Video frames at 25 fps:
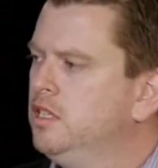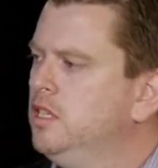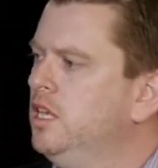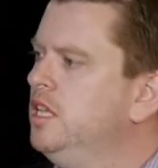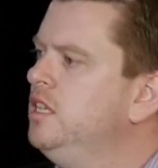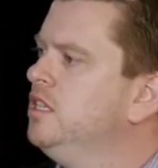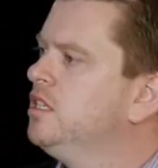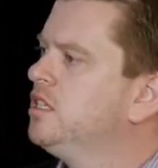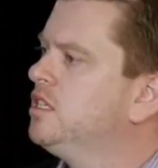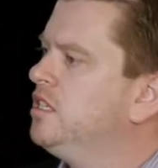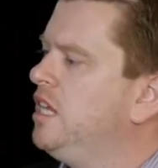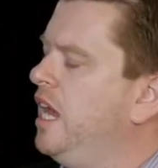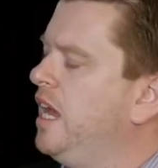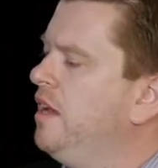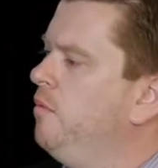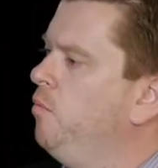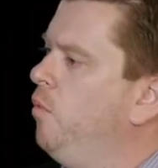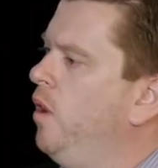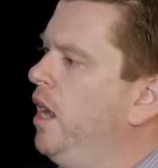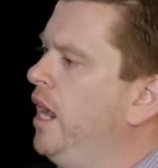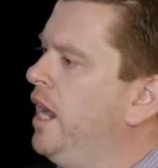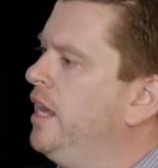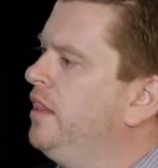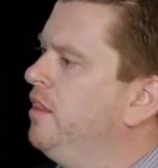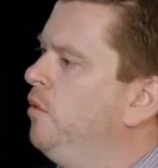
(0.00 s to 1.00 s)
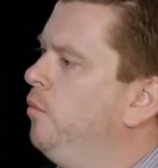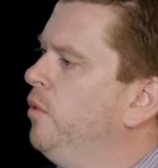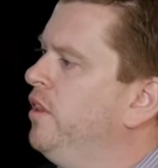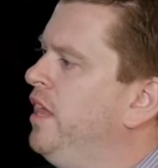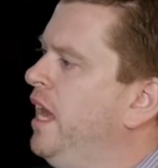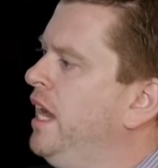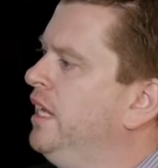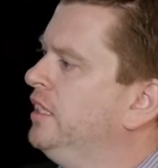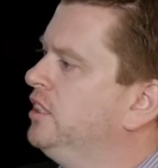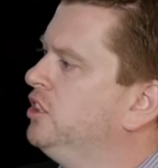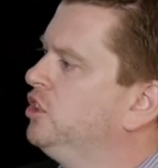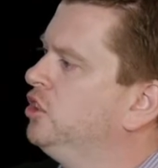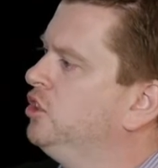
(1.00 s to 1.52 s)
In the same way that
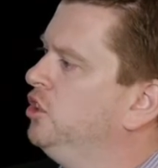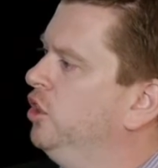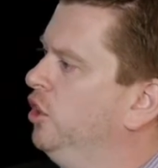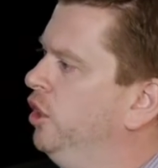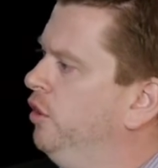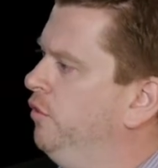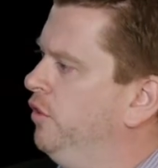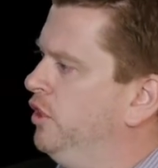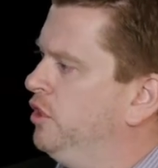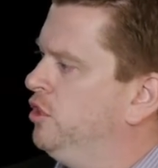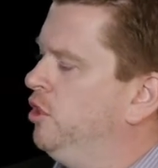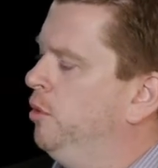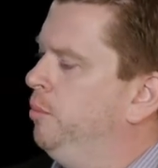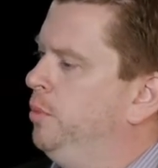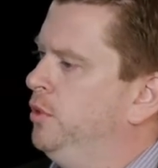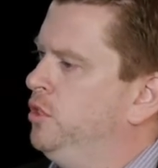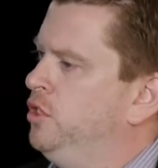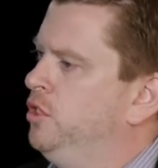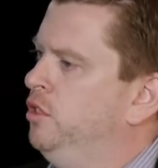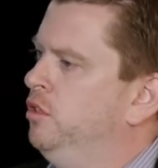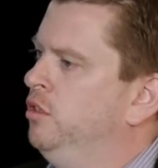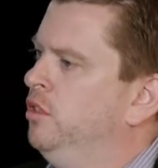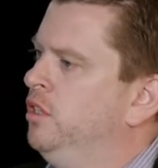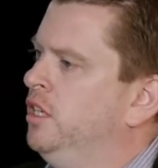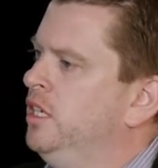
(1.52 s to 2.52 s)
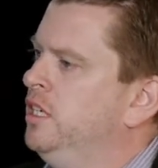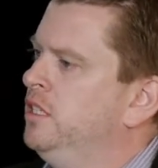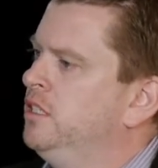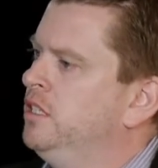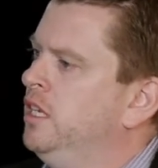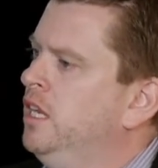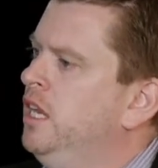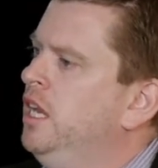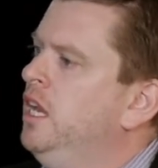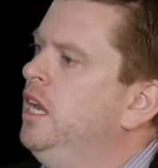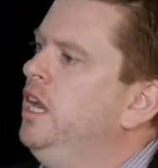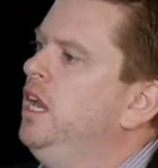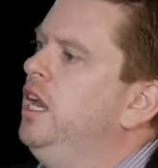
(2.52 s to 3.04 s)
without service opportunities,
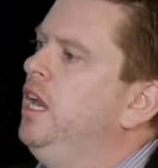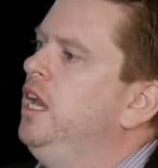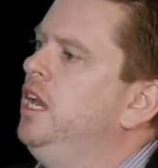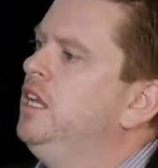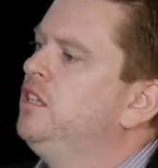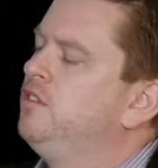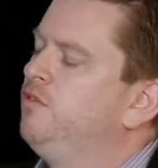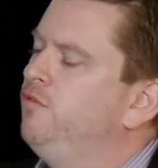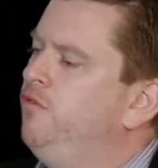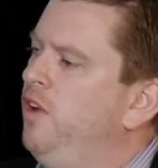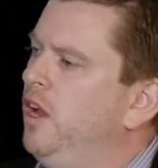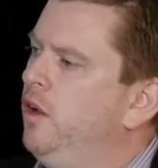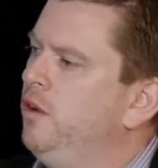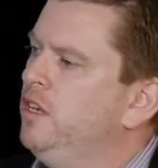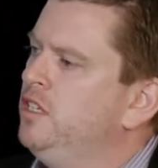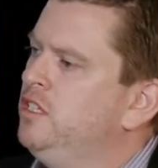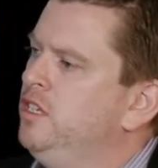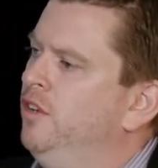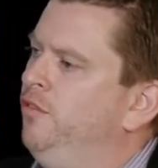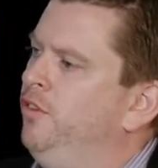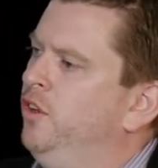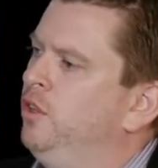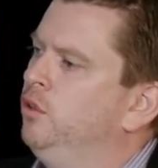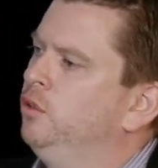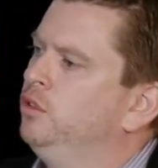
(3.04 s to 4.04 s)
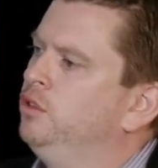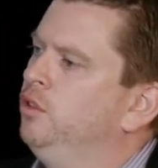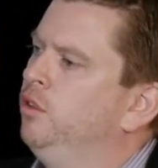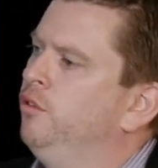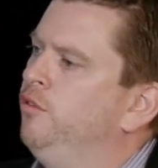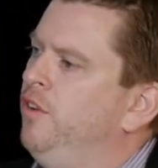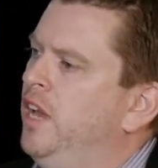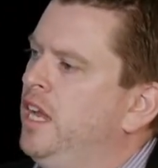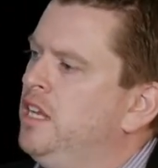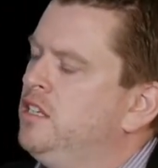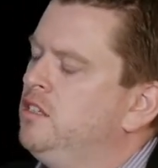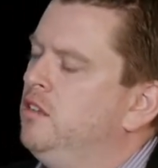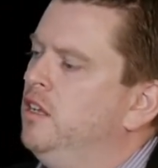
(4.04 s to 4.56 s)
it's very difficult to
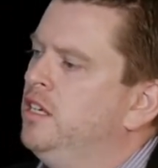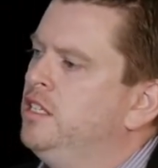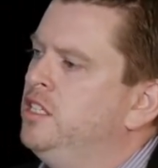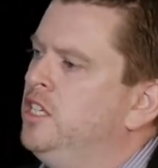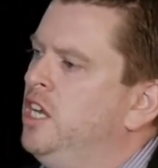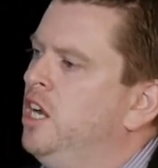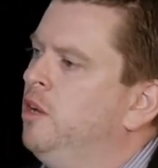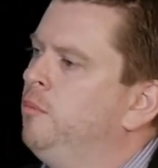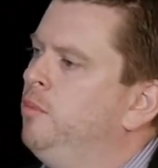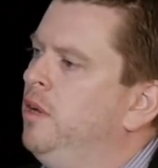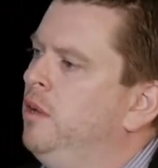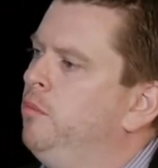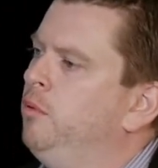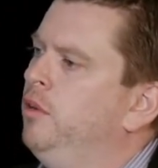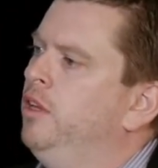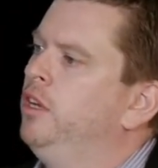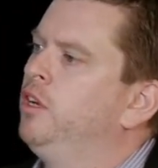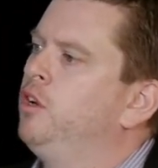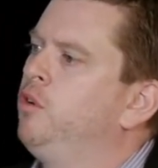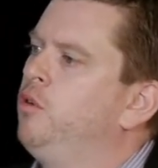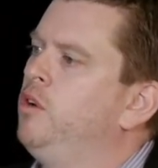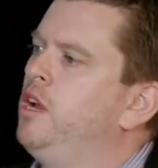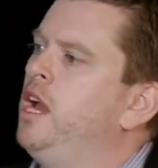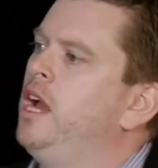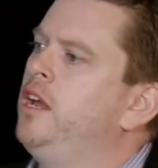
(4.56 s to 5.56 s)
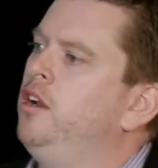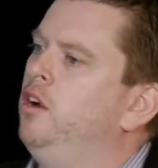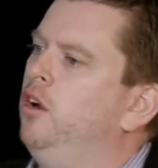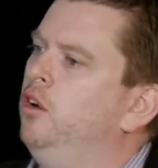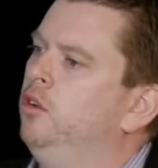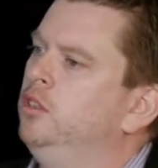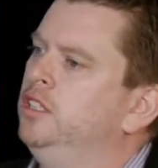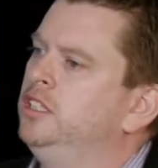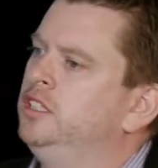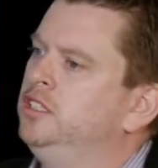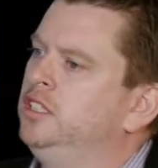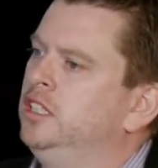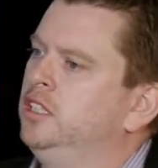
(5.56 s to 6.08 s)
evangelize young people and create
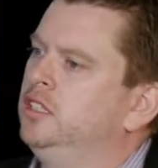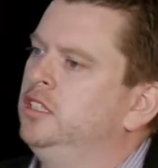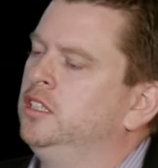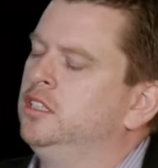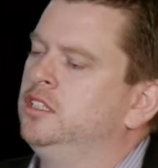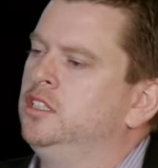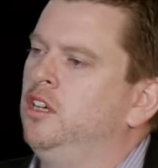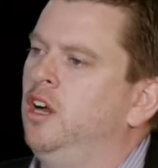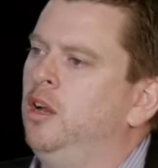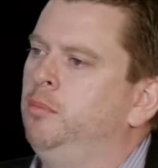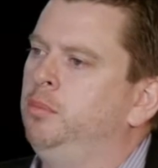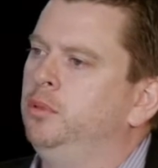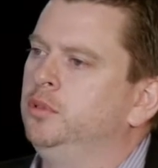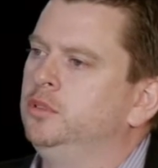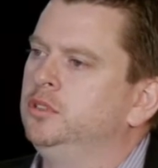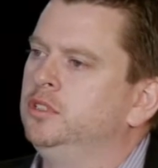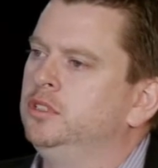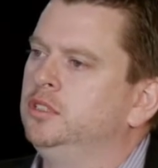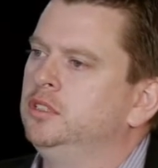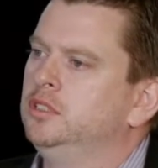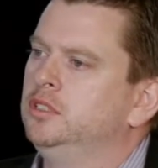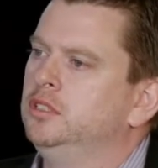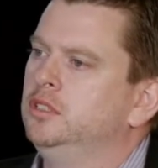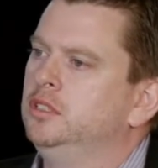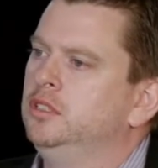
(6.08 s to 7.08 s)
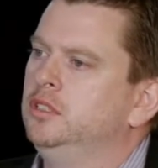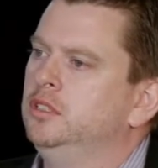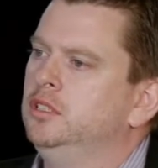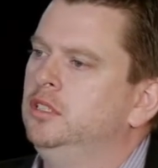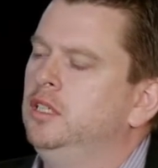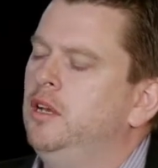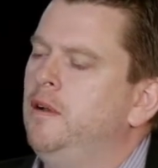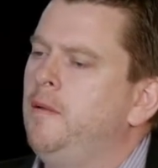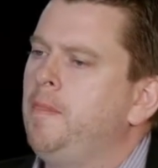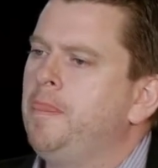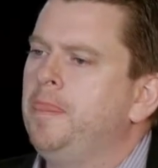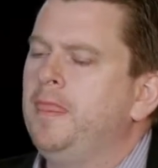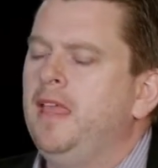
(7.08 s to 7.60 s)
holistic disciples.
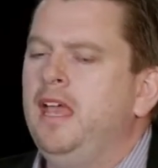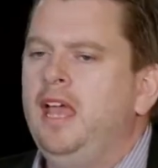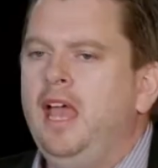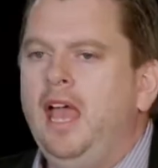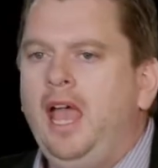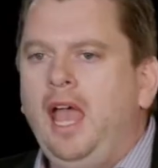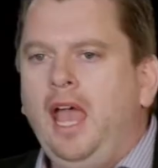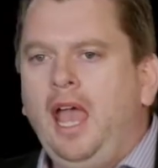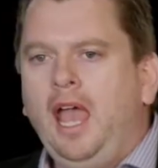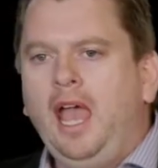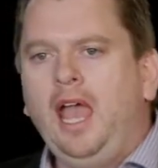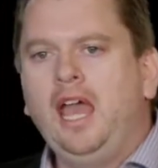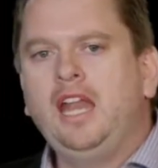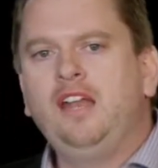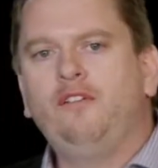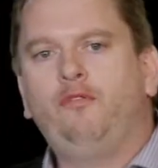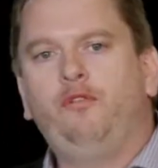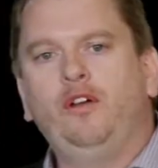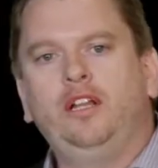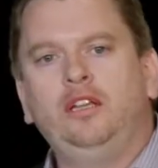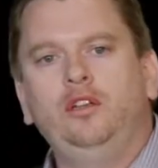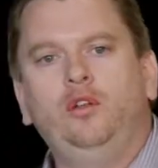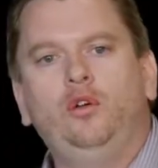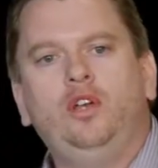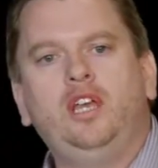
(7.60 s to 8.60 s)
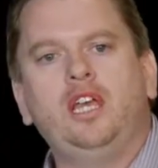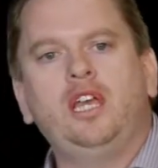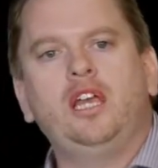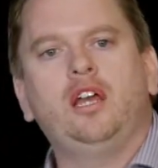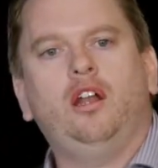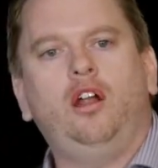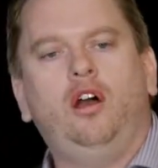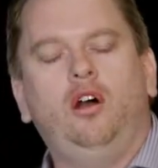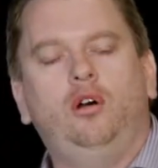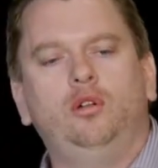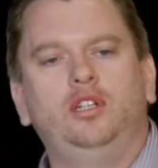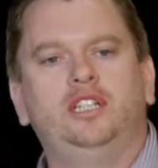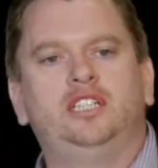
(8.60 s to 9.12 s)
And if we're looking
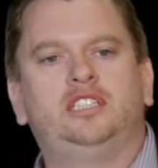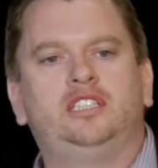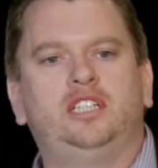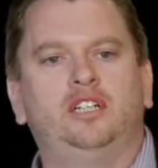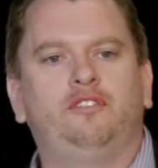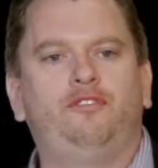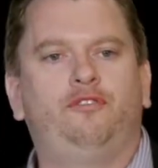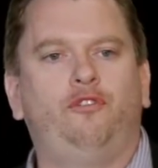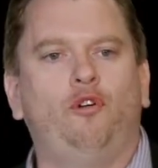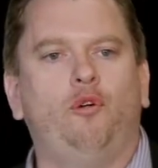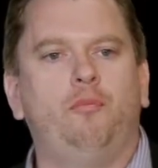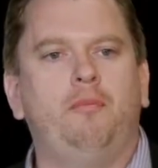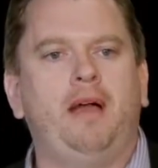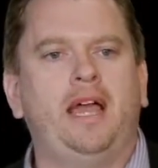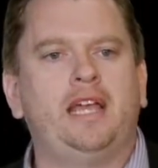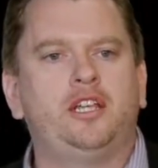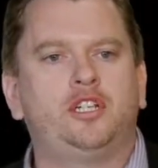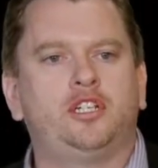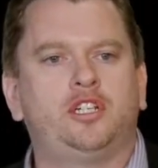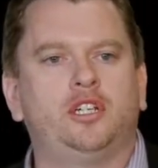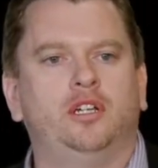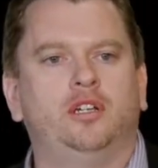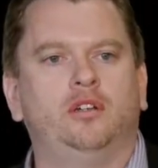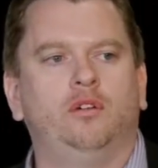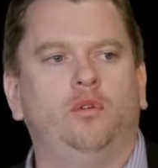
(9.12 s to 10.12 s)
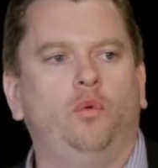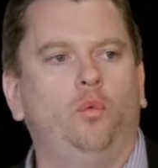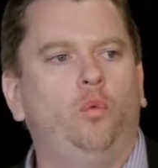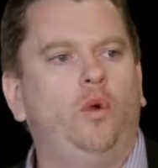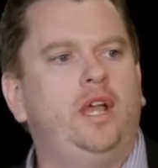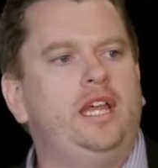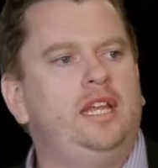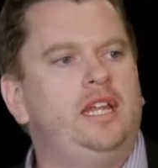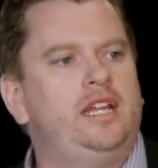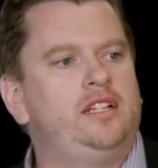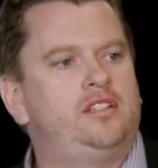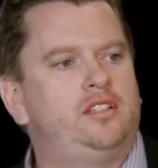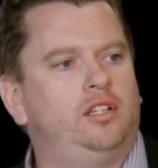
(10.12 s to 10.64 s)
at holistic formation,
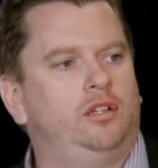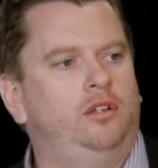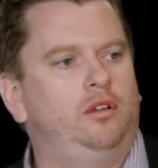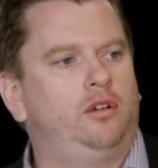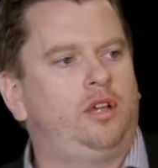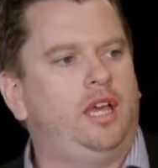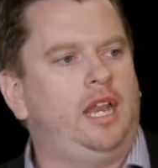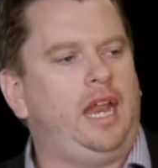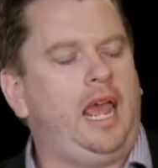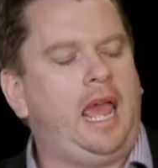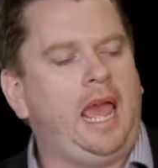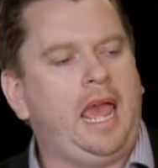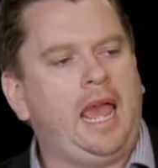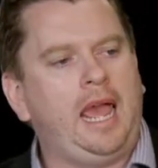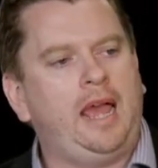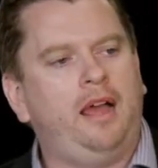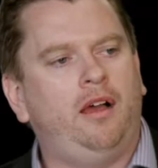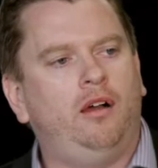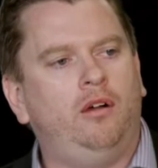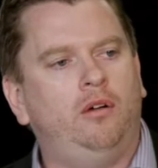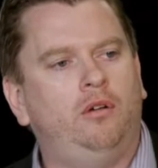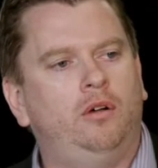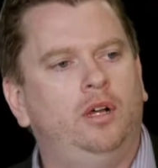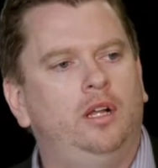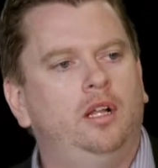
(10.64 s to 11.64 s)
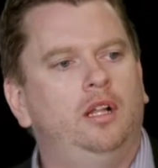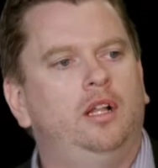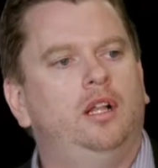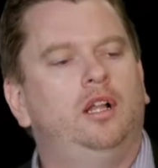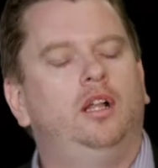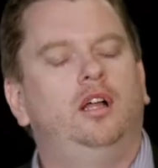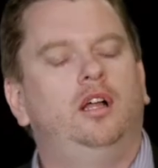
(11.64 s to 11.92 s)
we need to look at how